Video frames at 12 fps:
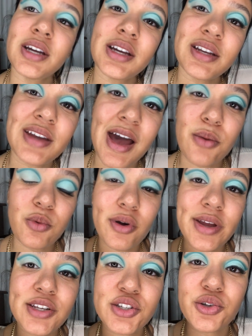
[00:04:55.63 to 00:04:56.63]
Now I'm
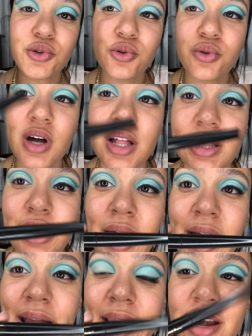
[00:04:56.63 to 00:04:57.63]
going to
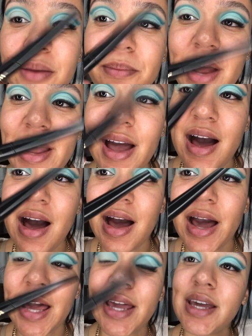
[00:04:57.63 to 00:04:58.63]
line my
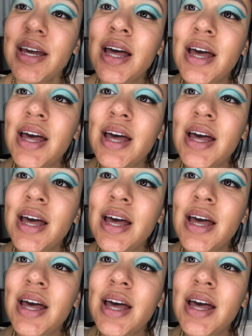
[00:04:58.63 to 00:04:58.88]
eye